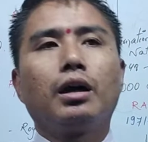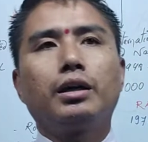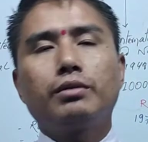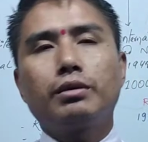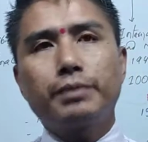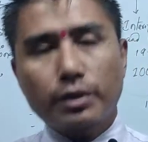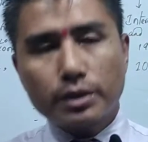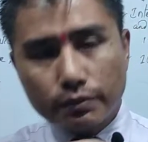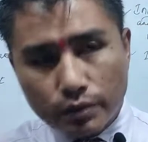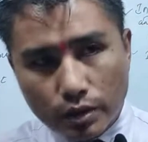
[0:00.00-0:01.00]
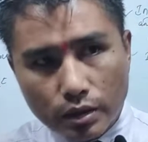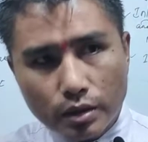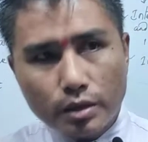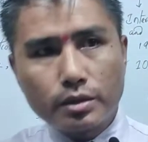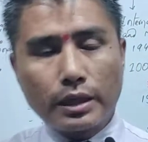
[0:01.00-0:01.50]
because of
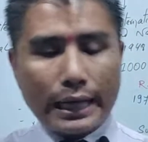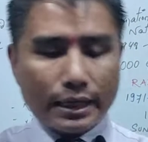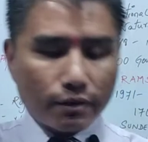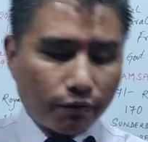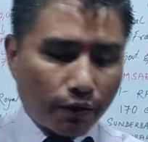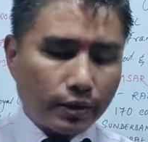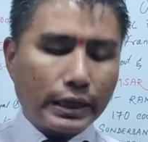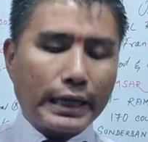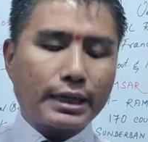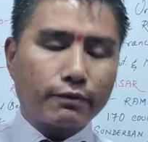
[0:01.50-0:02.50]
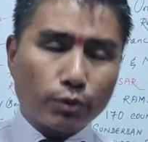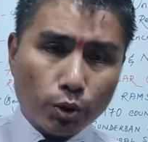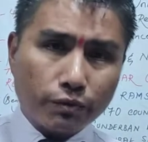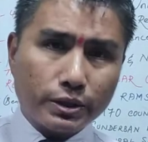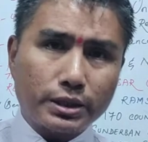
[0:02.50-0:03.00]
the lack of fund, lack of
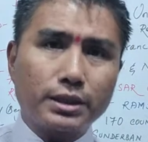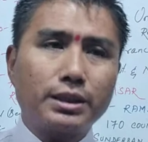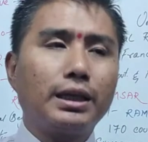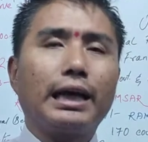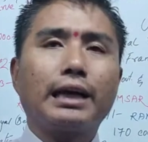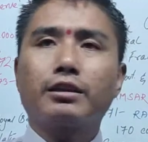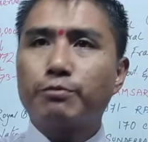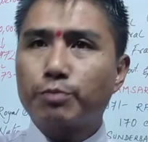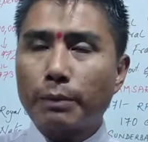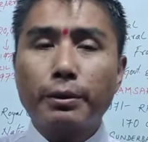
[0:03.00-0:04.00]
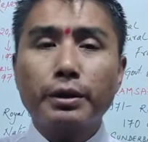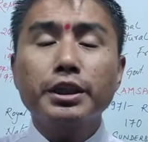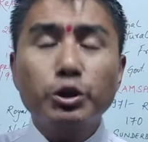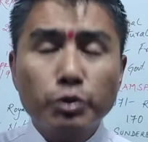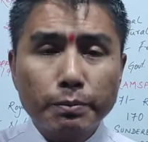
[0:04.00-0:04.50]
road facility, lack of proper
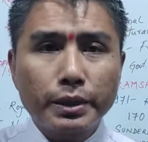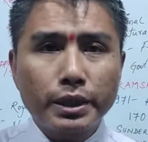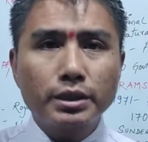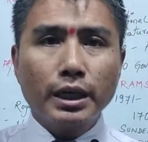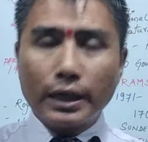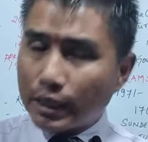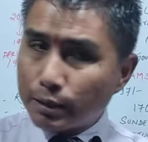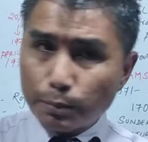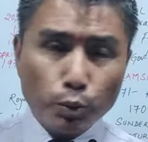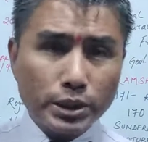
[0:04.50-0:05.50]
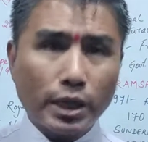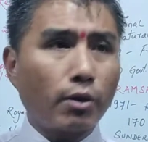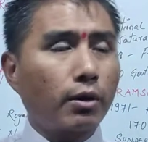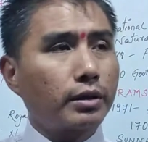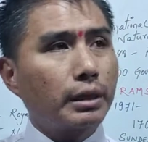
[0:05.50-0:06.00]
equipment, like boots are
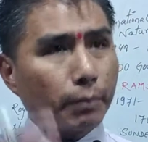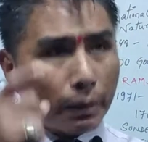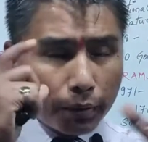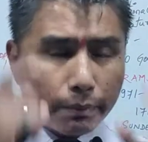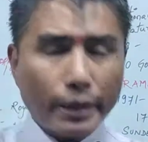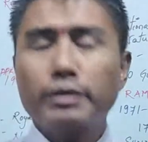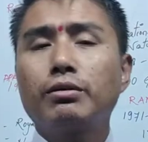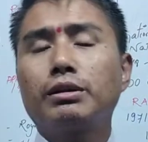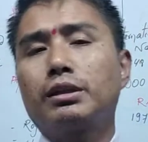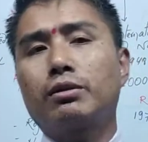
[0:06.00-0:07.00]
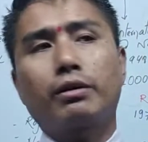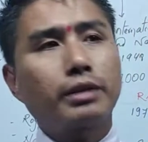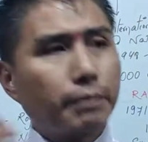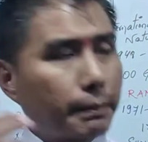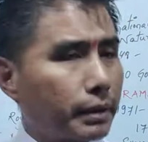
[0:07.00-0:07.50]
not there, proper binoculars are not
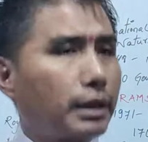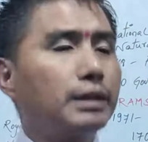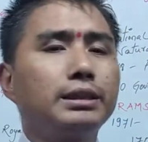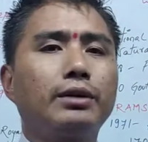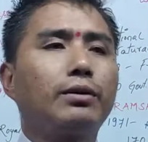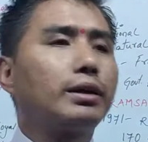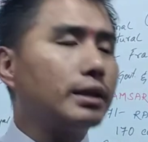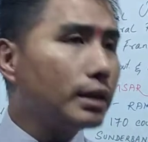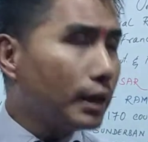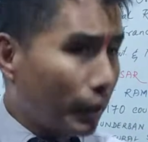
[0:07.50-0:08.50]
there, proper guns are not there,